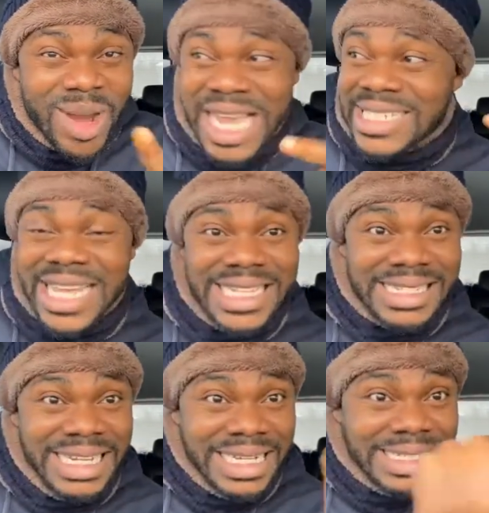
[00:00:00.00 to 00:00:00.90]
When I
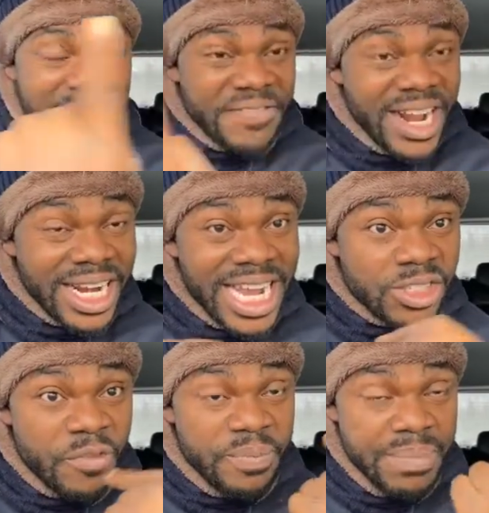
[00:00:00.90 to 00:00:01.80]
started seeing the different
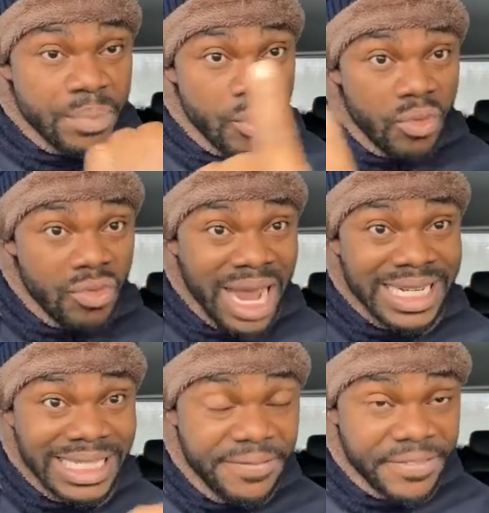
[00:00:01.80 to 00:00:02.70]
class of people
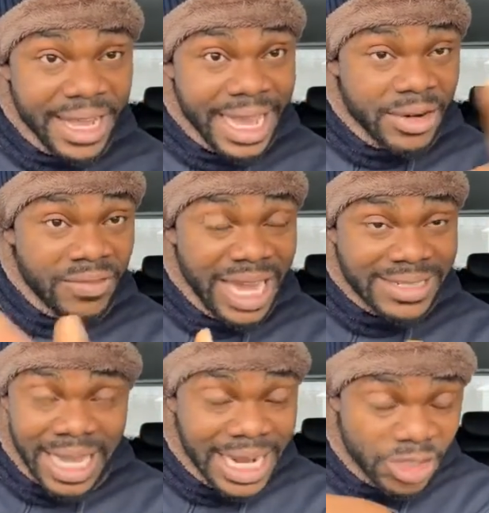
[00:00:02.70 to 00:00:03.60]
and the different kind of
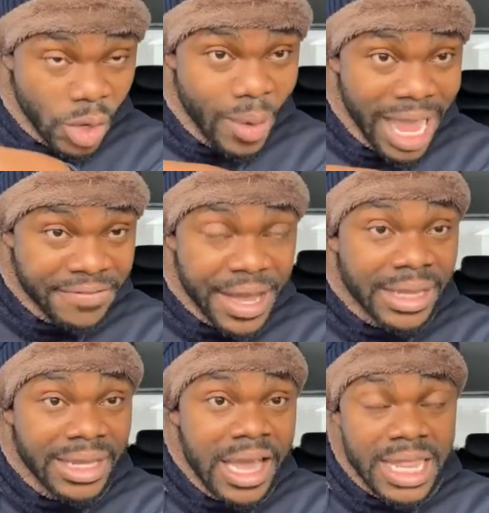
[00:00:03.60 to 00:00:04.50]
lifestyle, and I saw where I
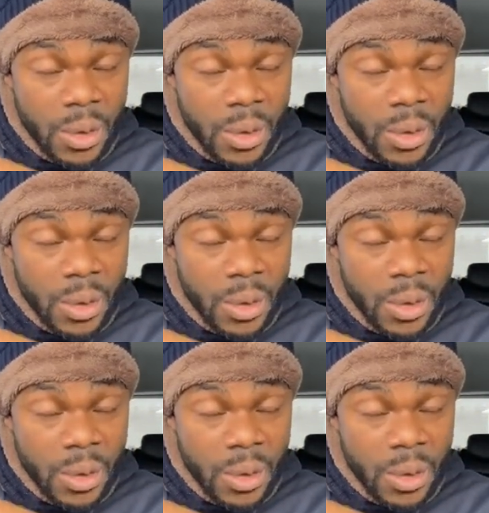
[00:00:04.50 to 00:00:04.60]
fell.